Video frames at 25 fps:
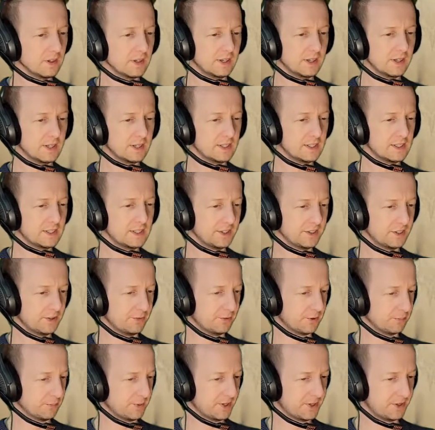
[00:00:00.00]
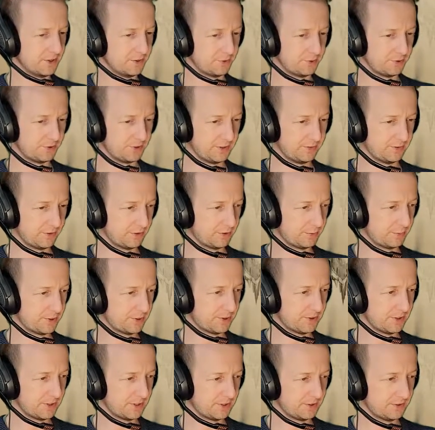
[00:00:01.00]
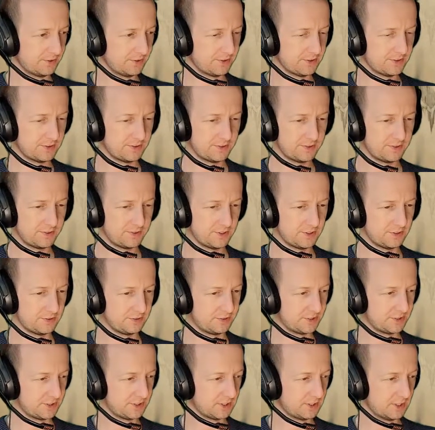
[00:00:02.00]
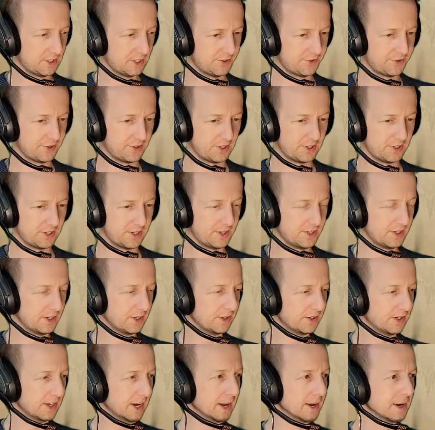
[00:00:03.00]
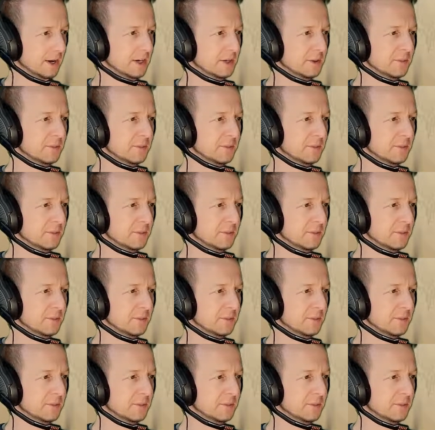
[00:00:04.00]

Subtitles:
Active companions receive experience. Skill check, Last Atlantis. Okay.